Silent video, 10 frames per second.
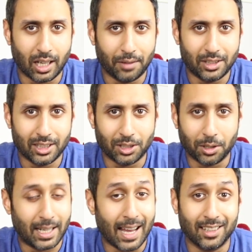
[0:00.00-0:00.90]
after
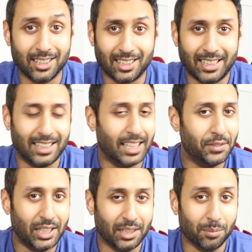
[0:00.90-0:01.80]
so callously
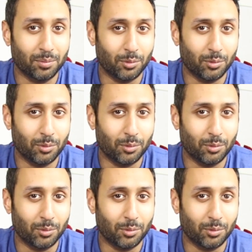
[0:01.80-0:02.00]
leaving him